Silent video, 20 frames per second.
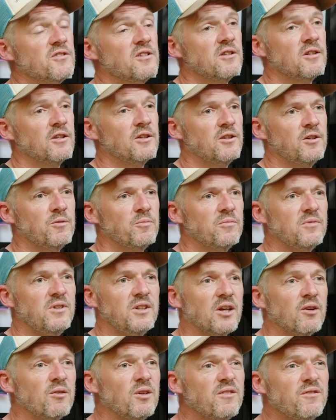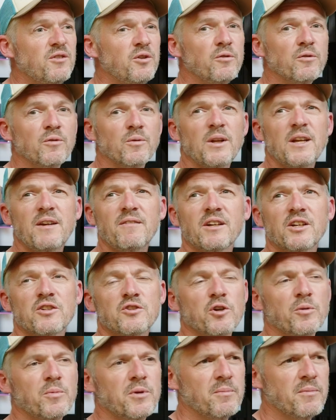in that you know if you're leaving a
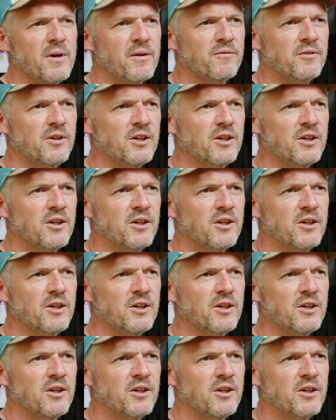job in a month,